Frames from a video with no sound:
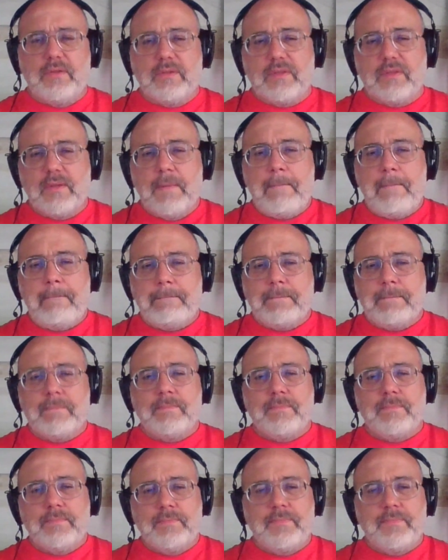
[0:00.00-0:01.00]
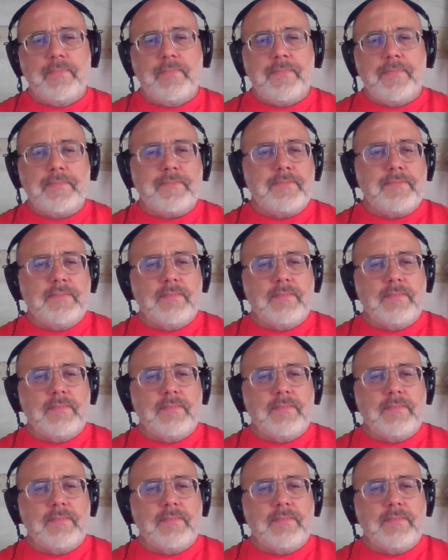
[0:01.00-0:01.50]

Yeah, so we actually had one